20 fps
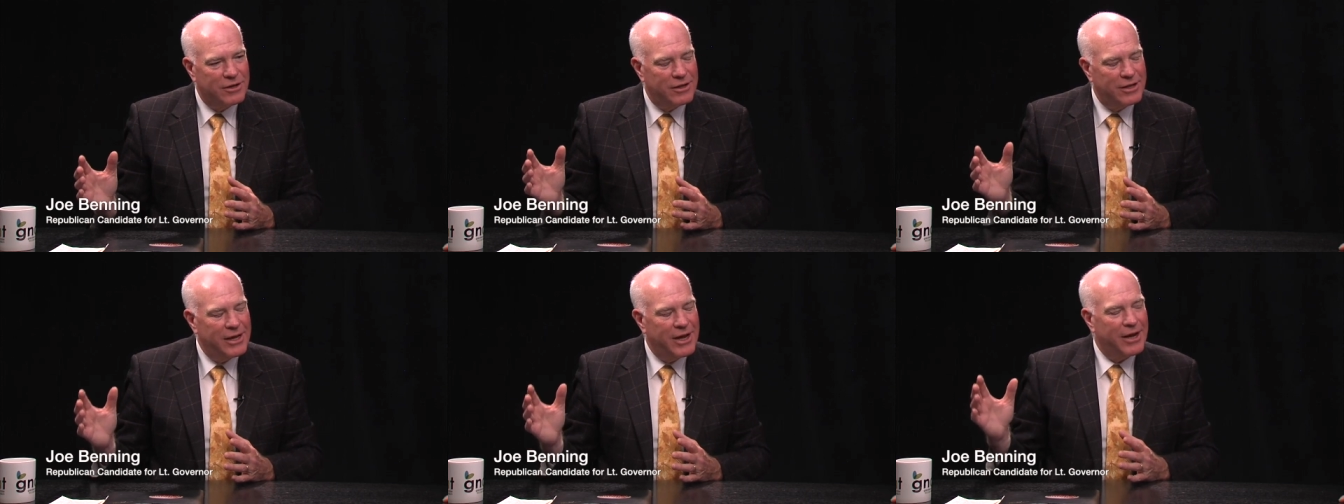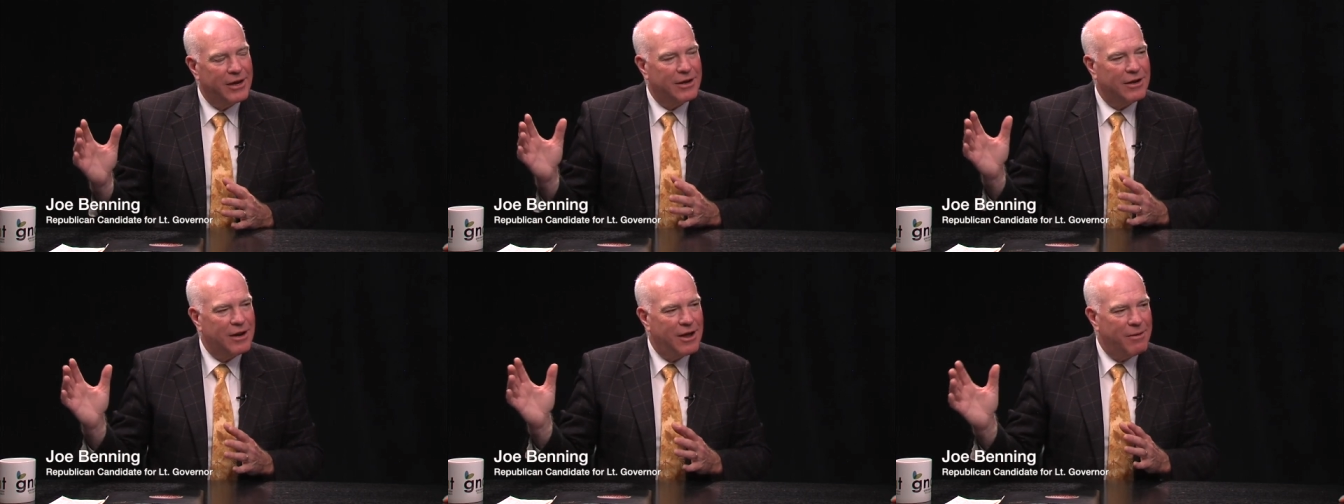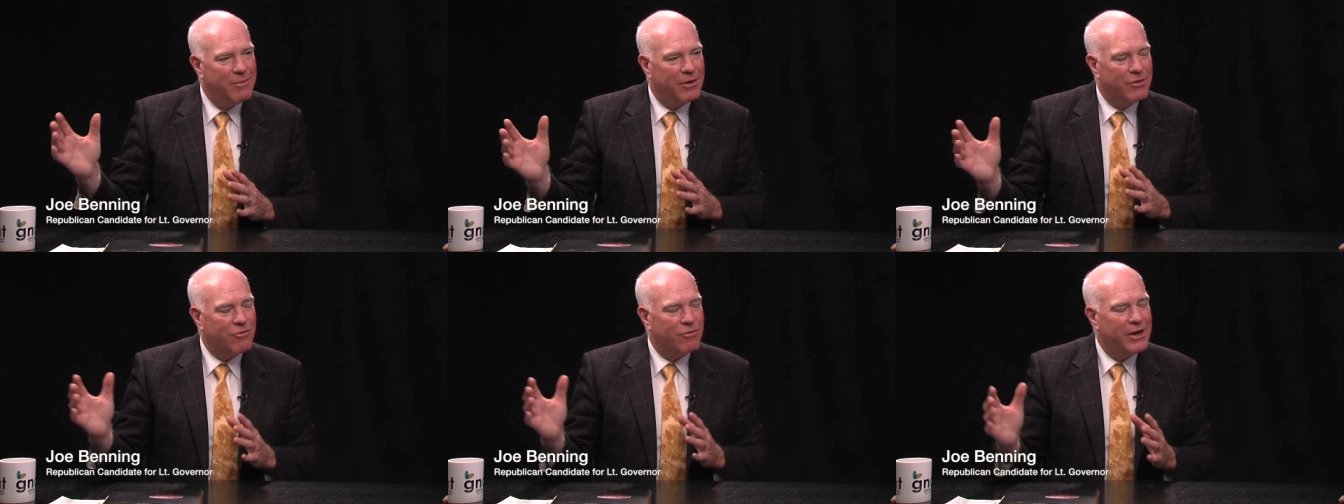the
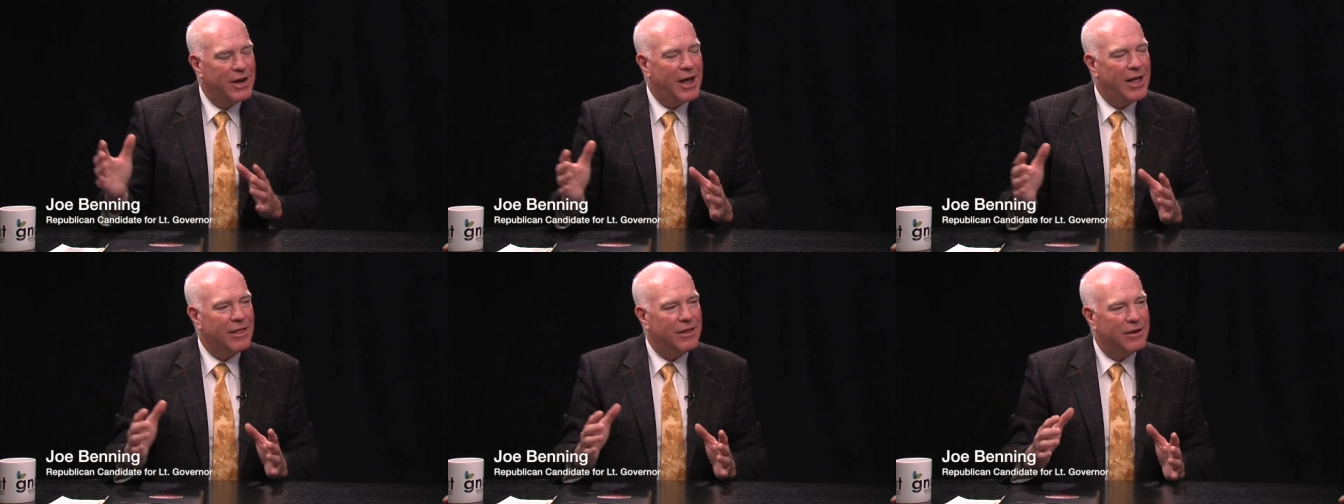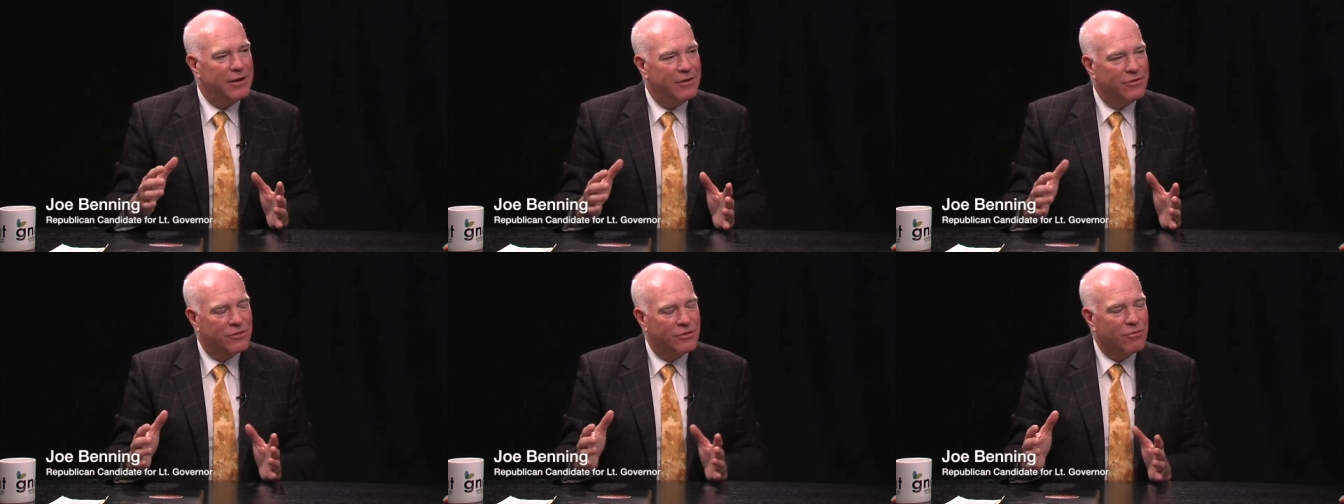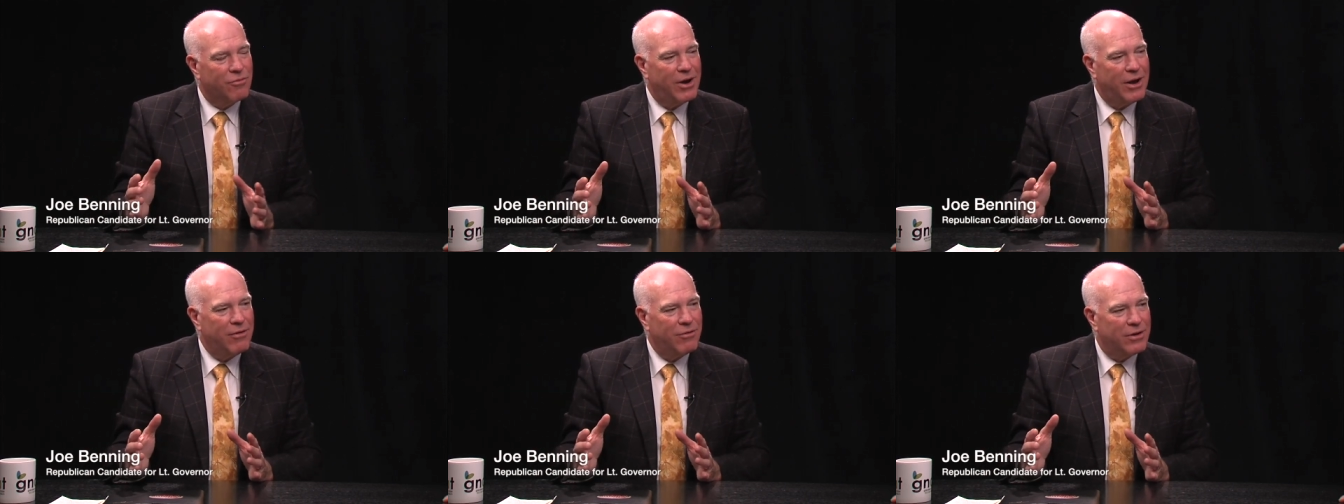economic realities
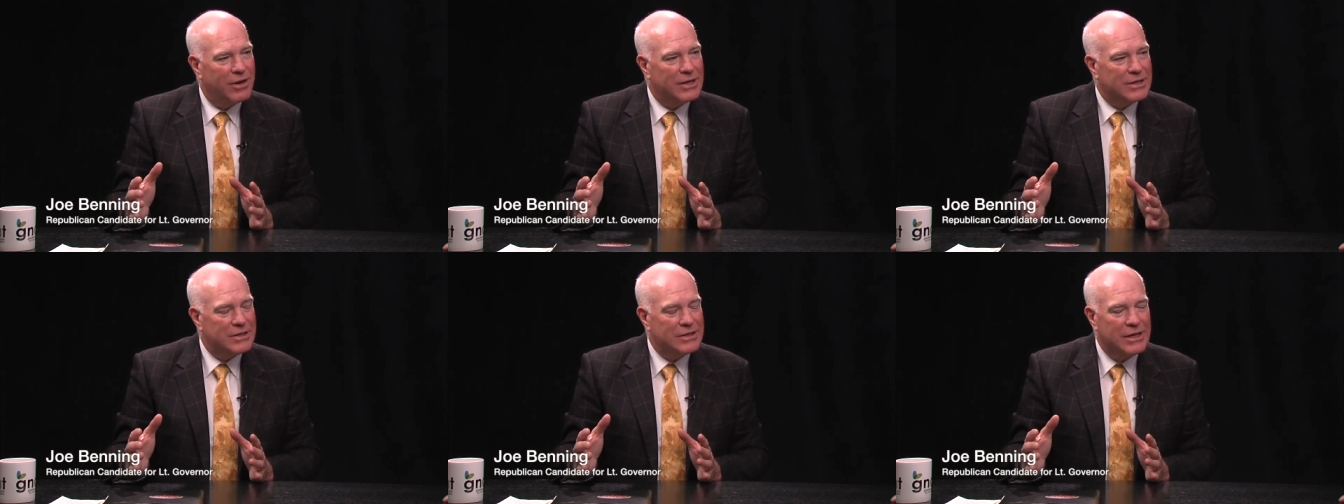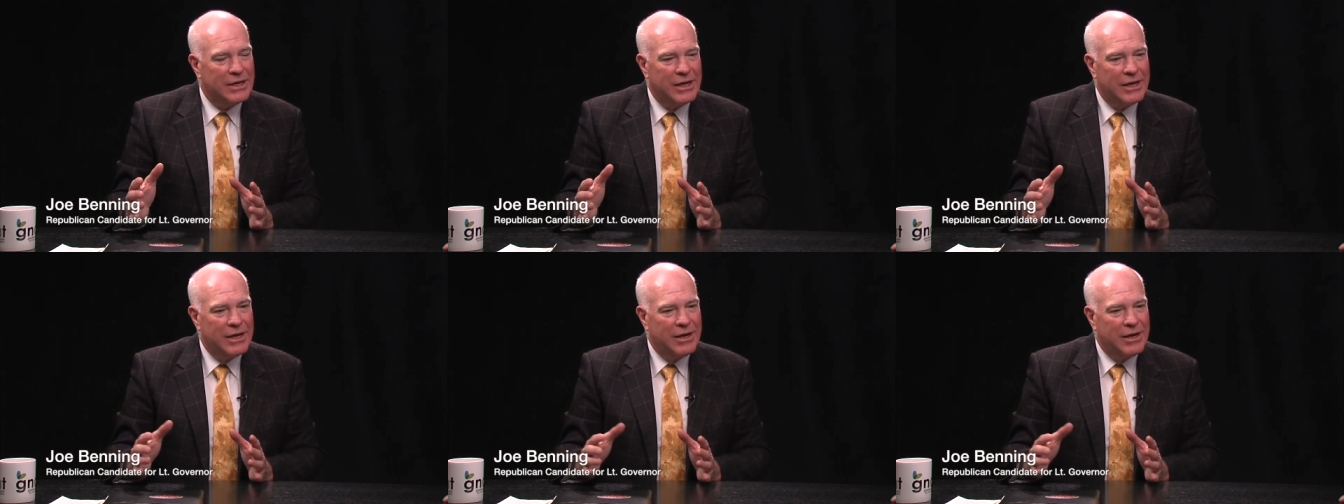around us.